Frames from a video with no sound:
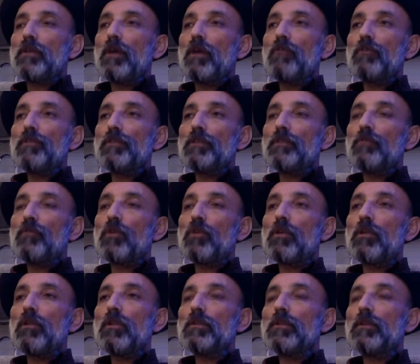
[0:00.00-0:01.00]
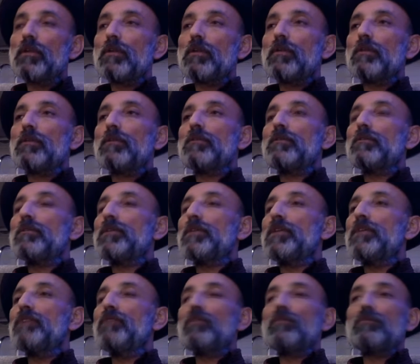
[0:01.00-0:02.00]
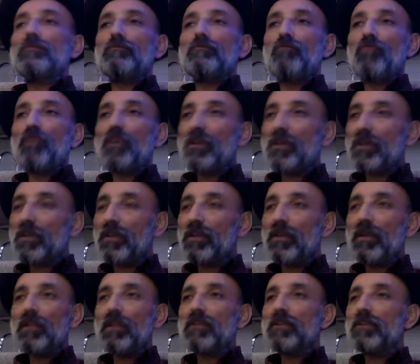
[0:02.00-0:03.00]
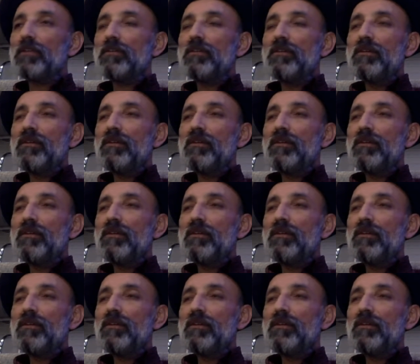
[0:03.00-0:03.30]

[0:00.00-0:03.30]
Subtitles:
out in the world or even work and all that.